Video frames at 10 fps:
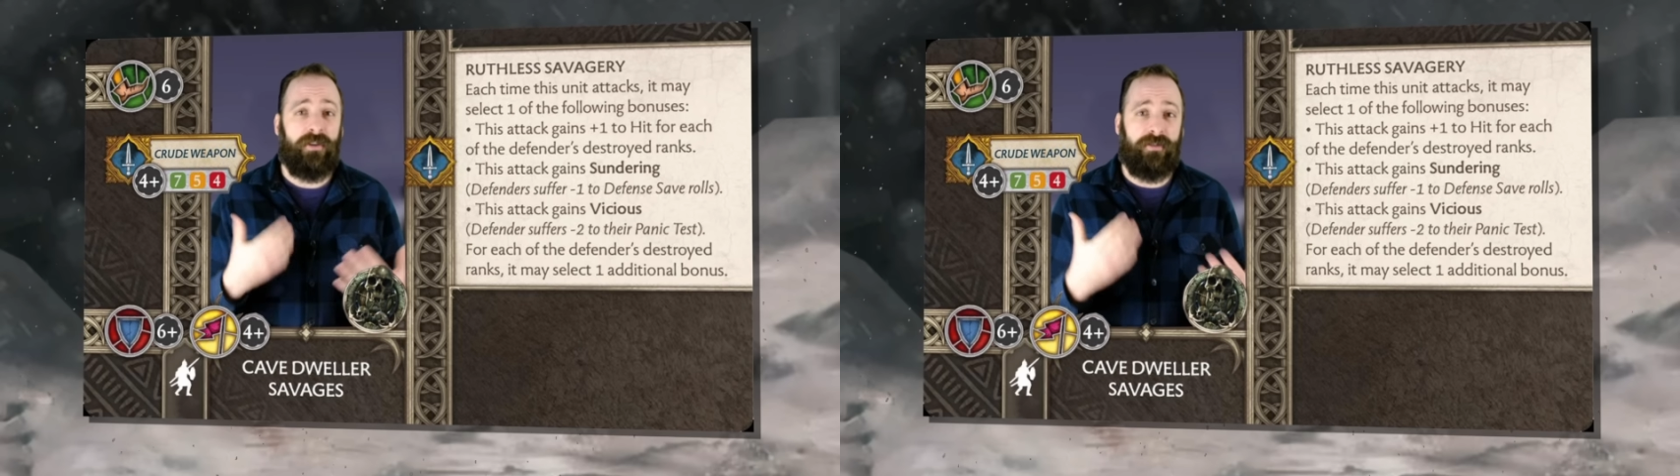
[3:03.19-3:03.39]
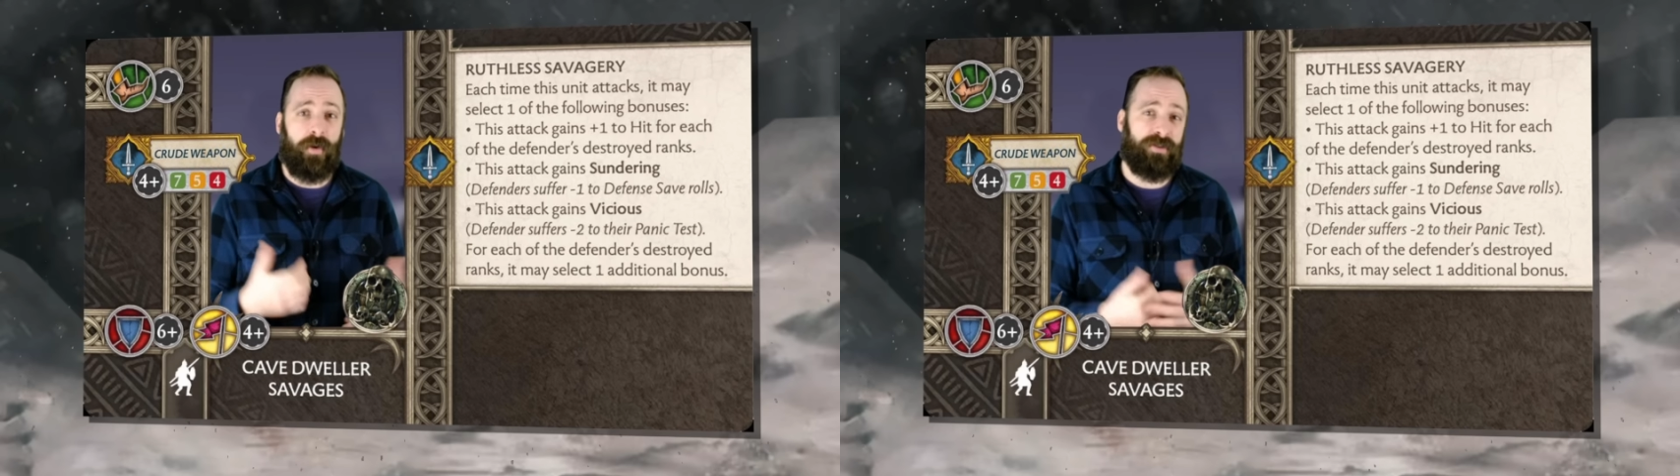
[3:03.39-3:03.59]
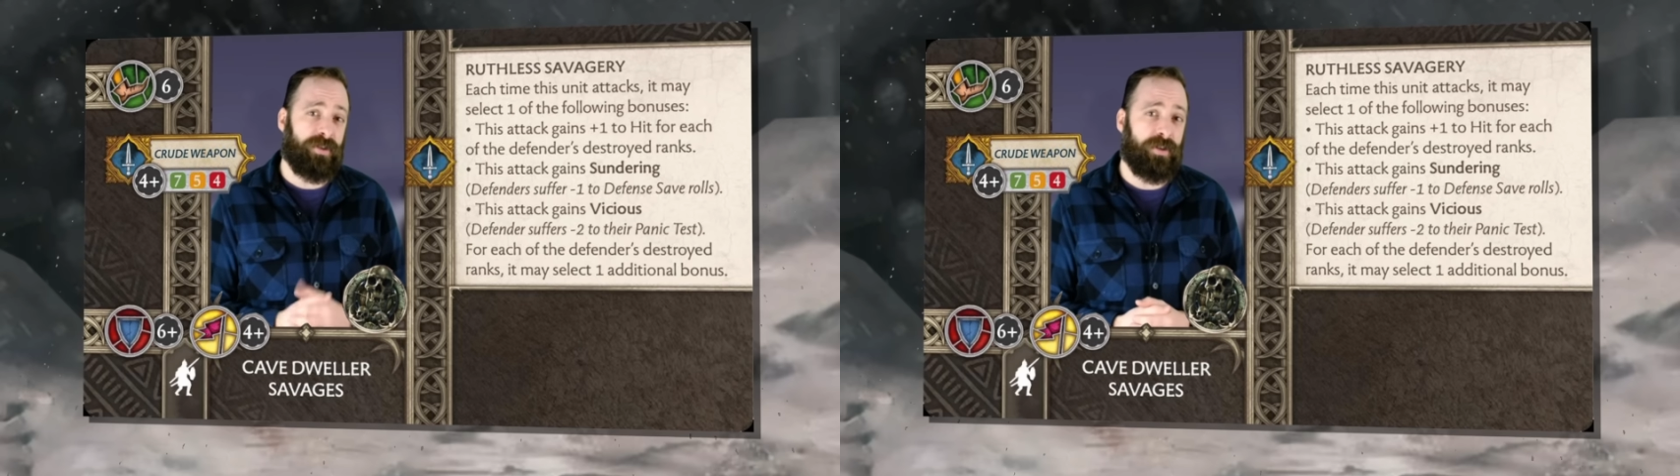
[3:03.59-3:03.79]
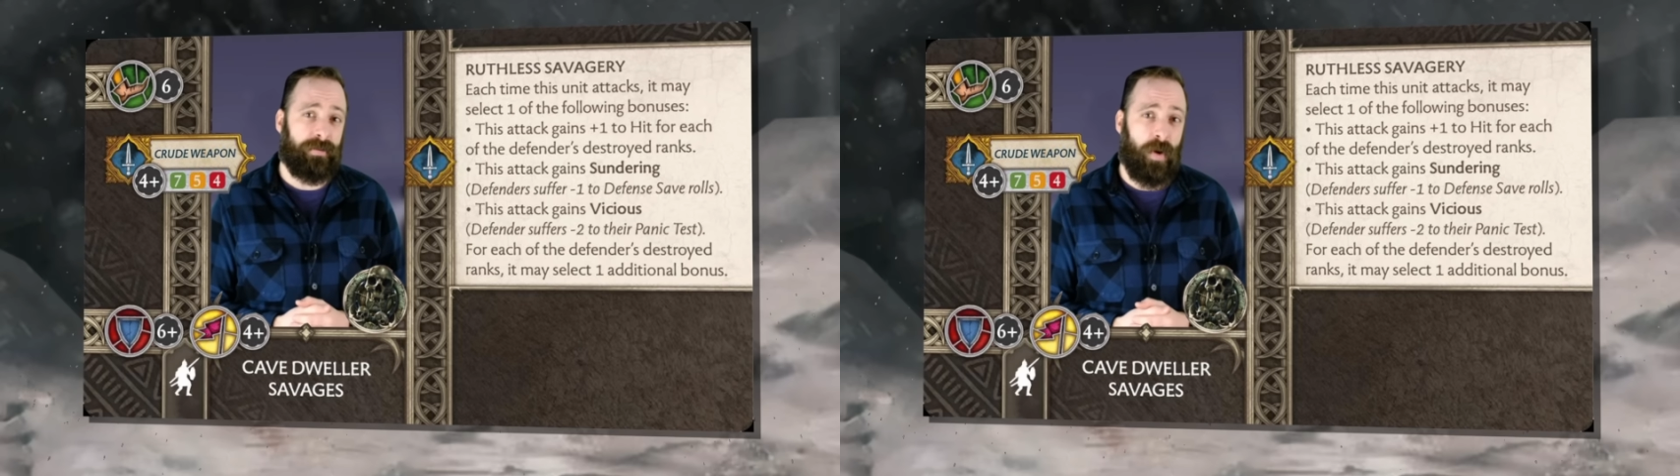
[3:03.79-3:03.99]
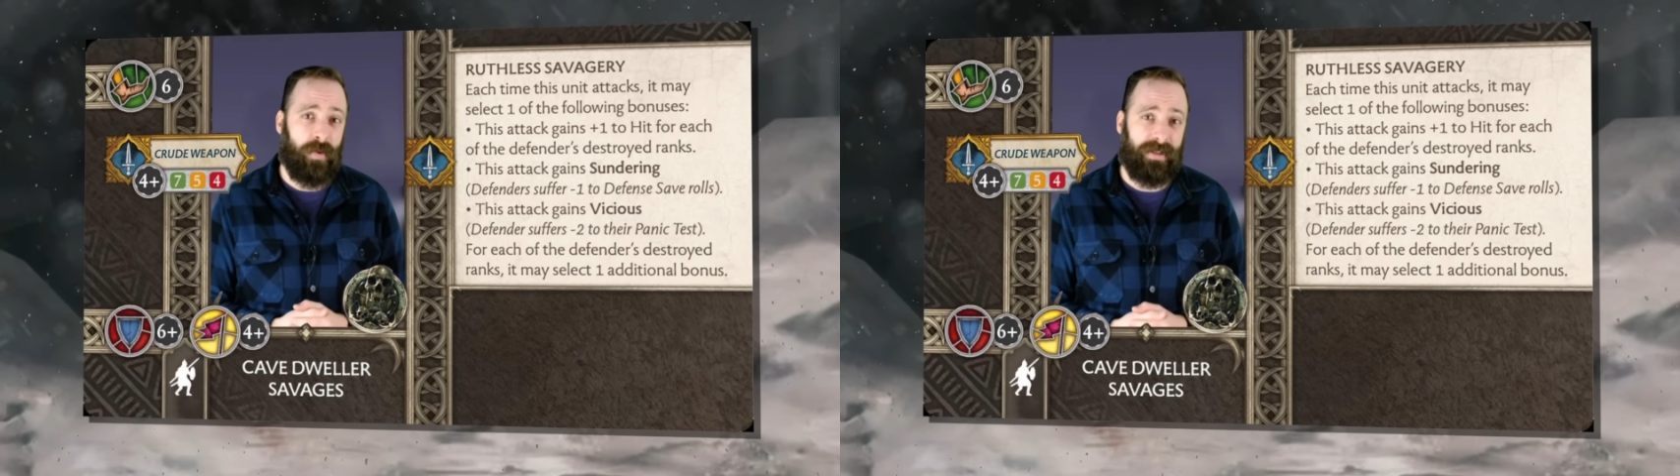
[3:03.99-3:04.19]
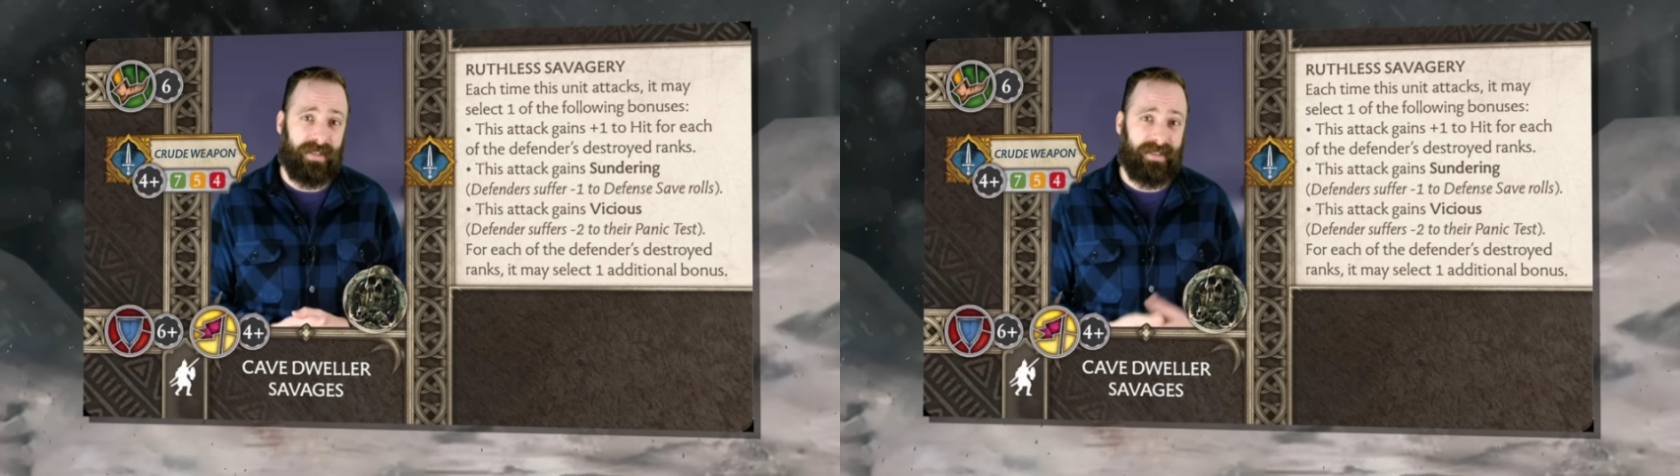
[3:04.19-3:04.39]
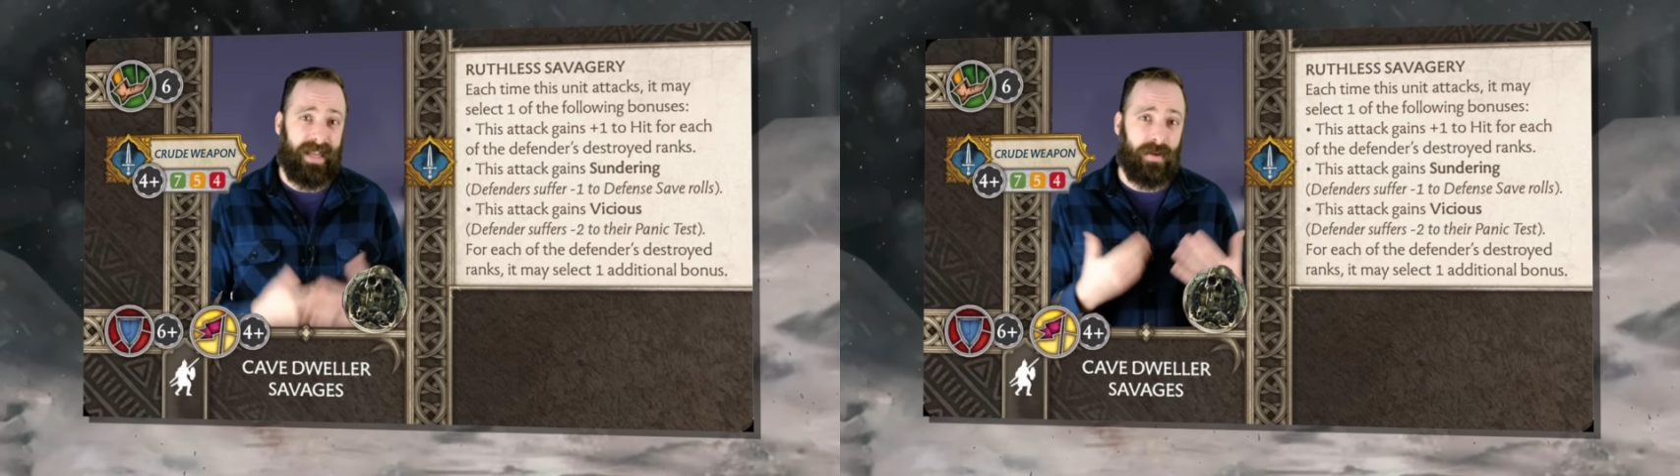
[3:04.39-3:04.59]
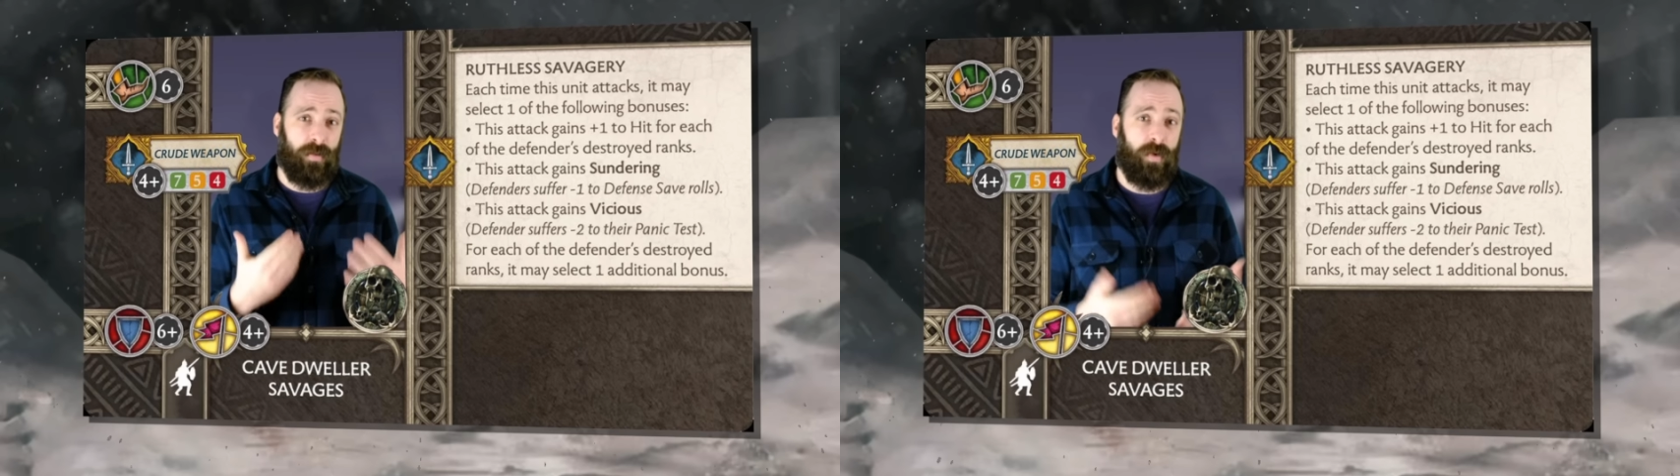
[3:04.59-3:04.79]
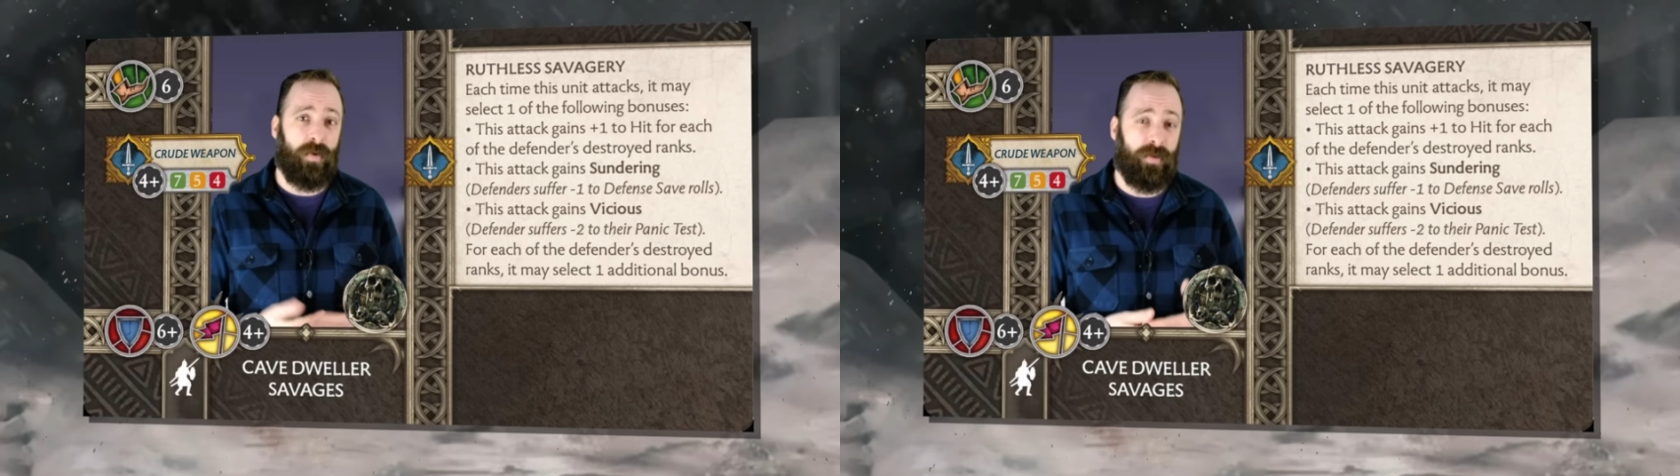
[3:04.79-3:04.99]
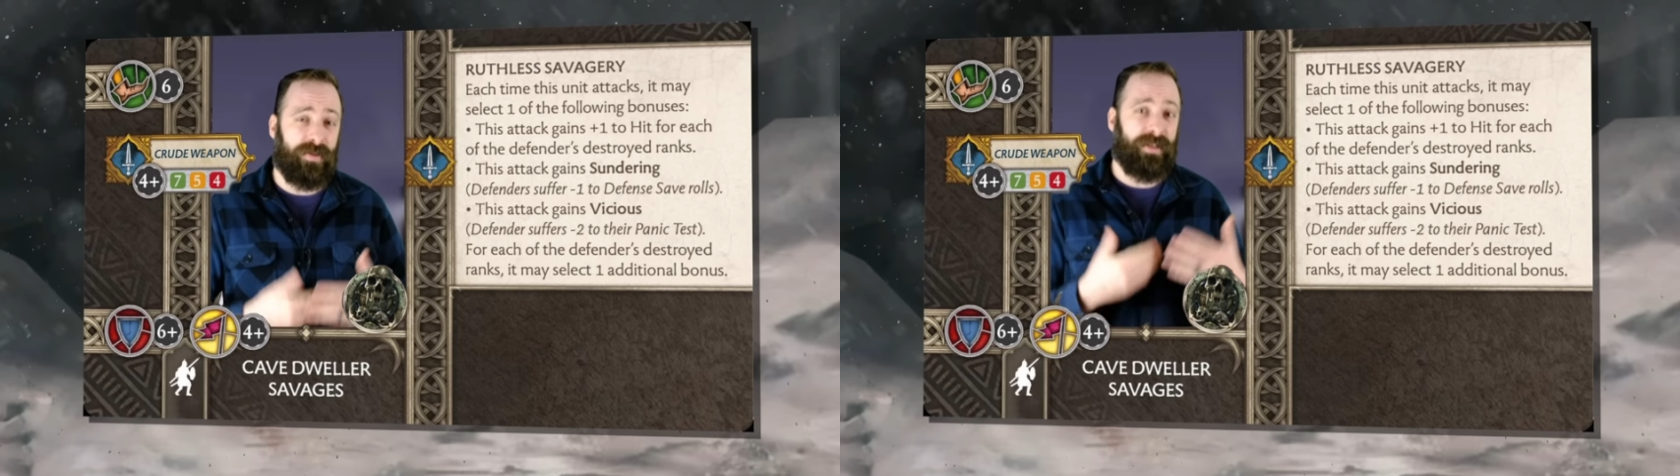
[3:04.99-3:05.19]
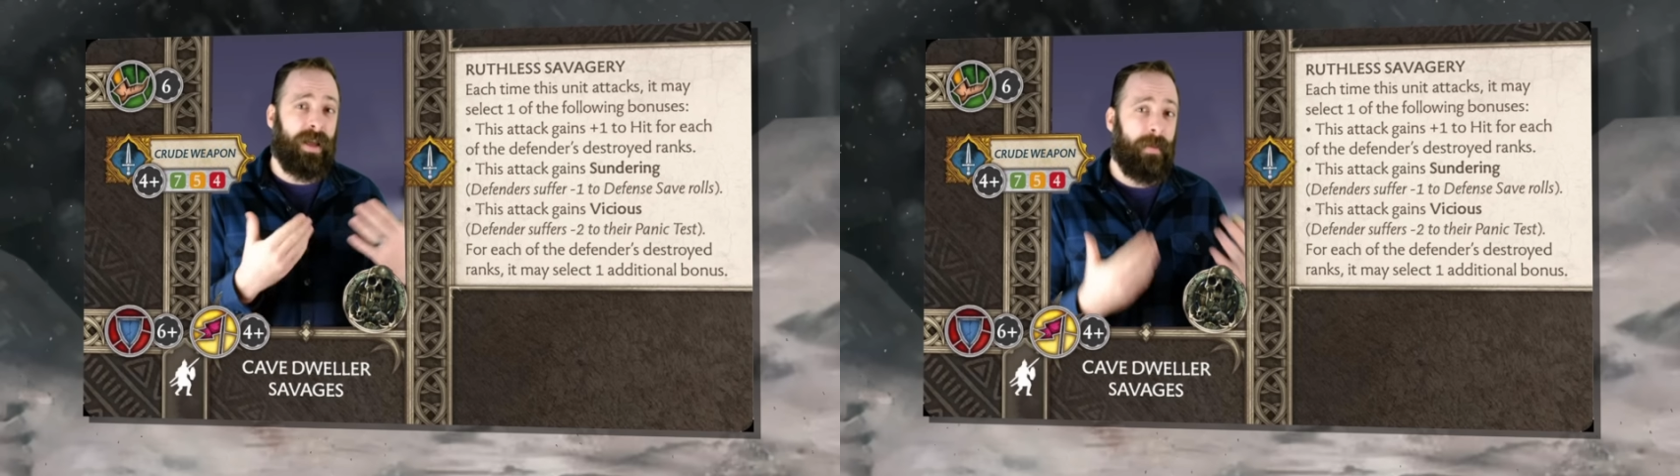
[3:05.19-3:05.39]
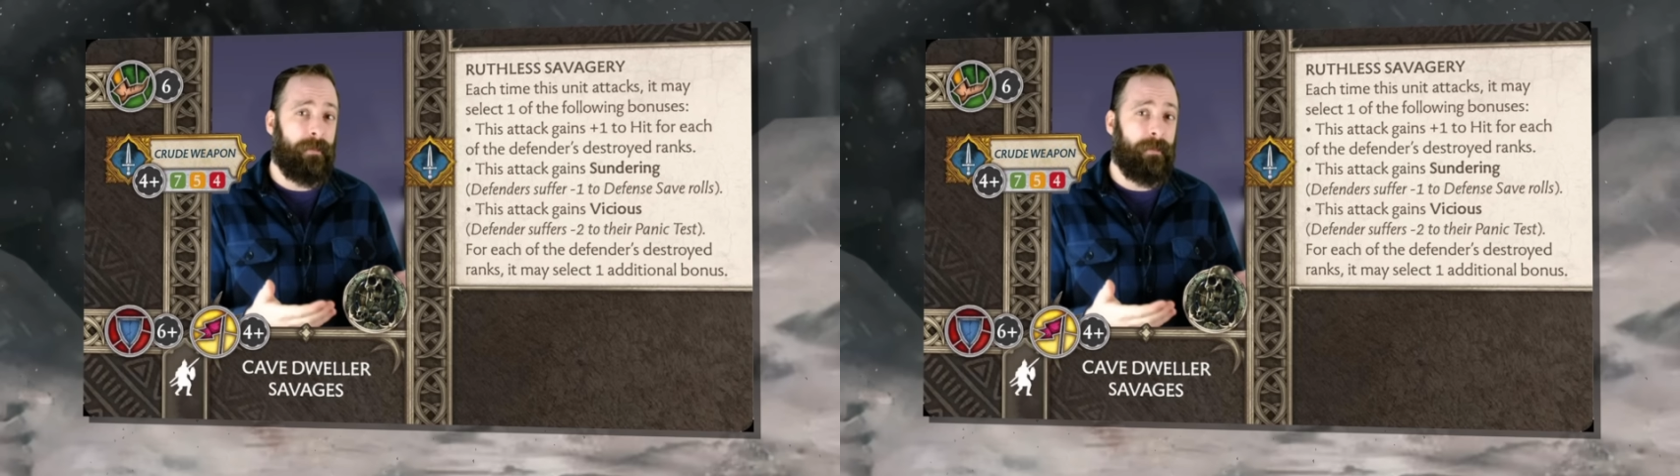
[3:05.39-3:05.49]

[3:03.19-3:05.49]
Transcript: forcing your opponent to take wounds